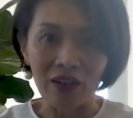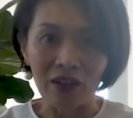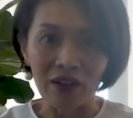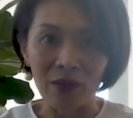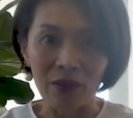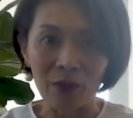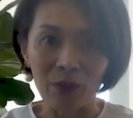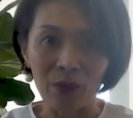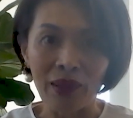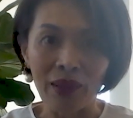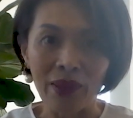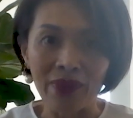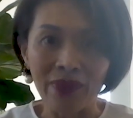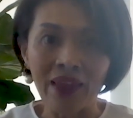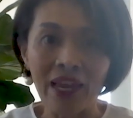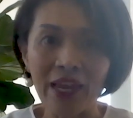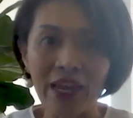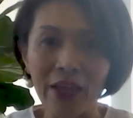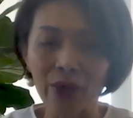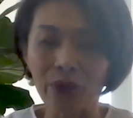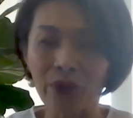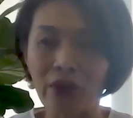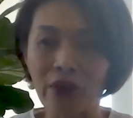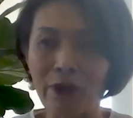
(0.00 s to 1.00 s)
When
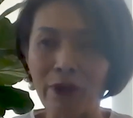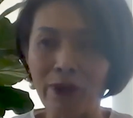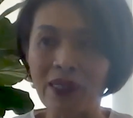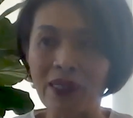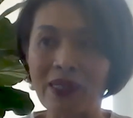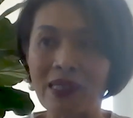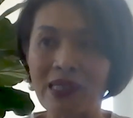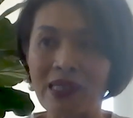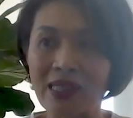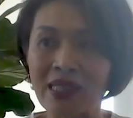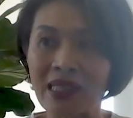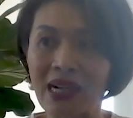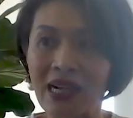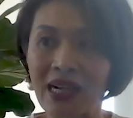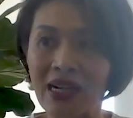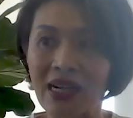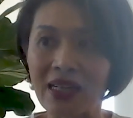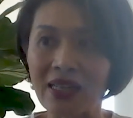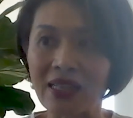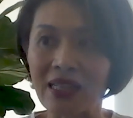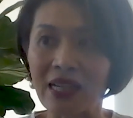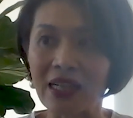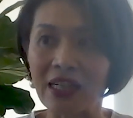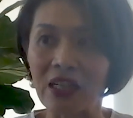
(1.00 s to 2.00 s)
that could have been
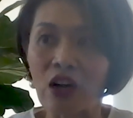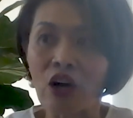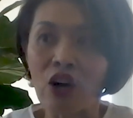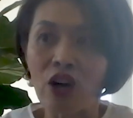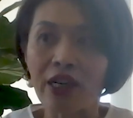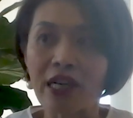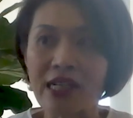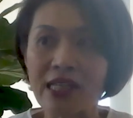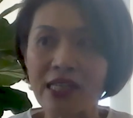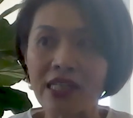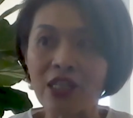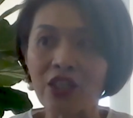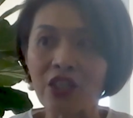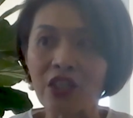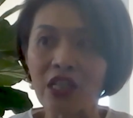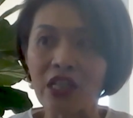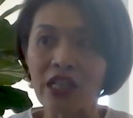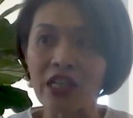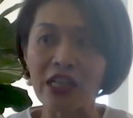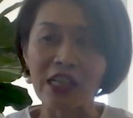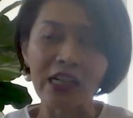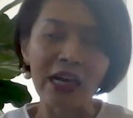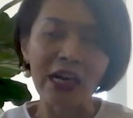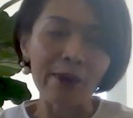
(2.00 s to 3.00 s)
discussed, and the organization
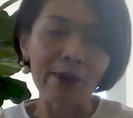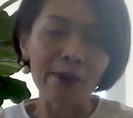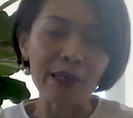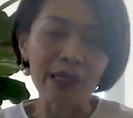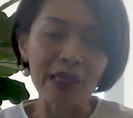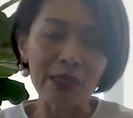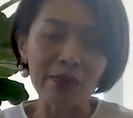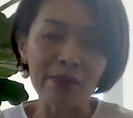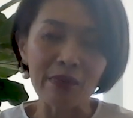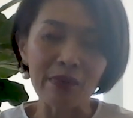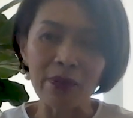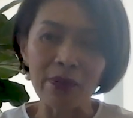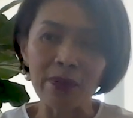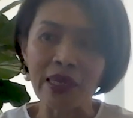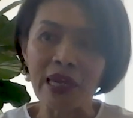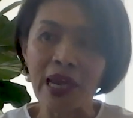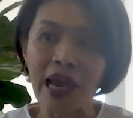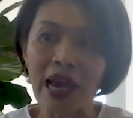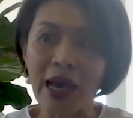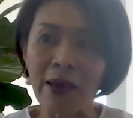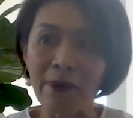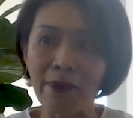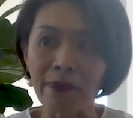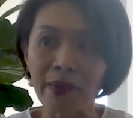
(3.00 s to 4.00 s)
and the company might be
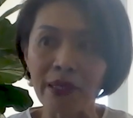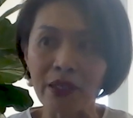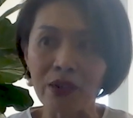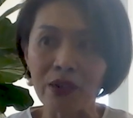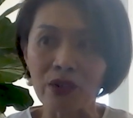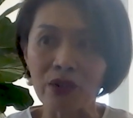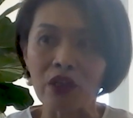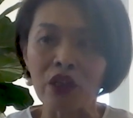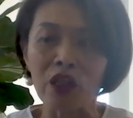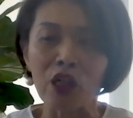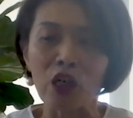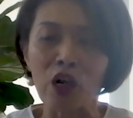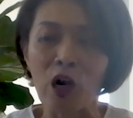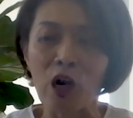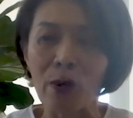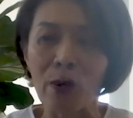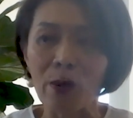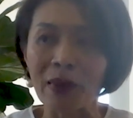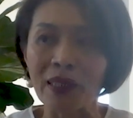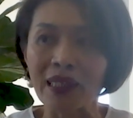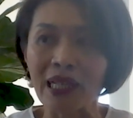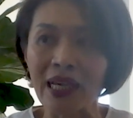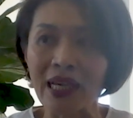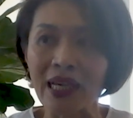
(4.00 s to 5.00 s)
happy to
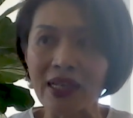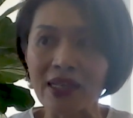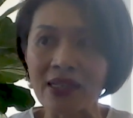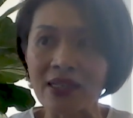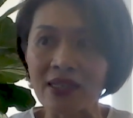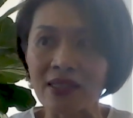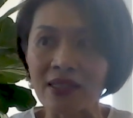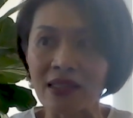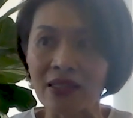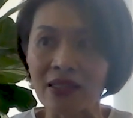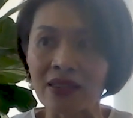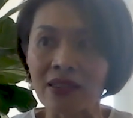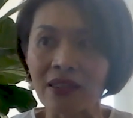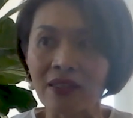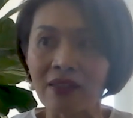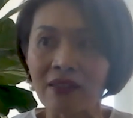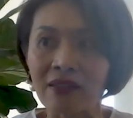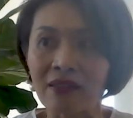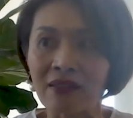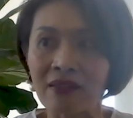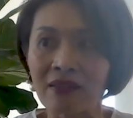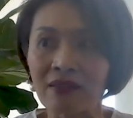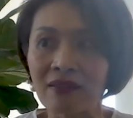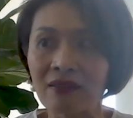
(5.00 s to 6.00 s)
accommodate
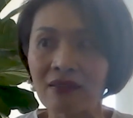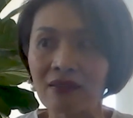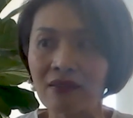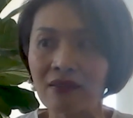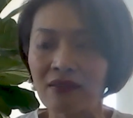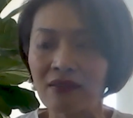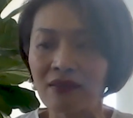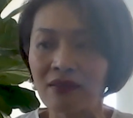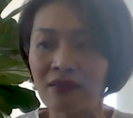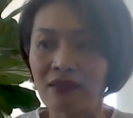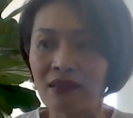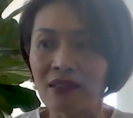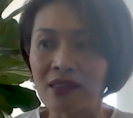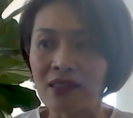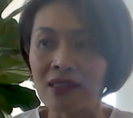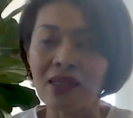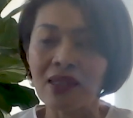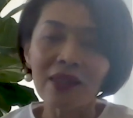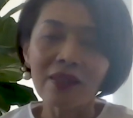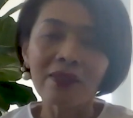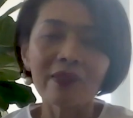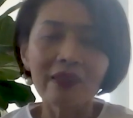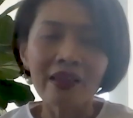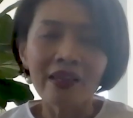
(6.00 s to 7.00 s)
certain
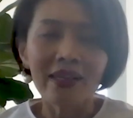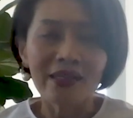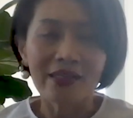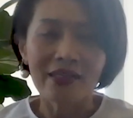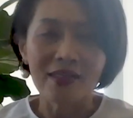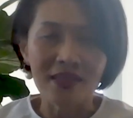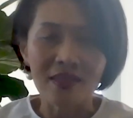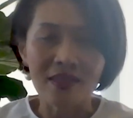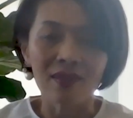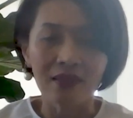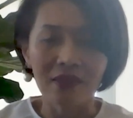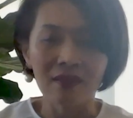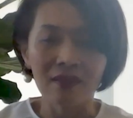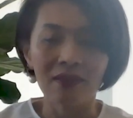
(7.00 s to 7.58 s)
things.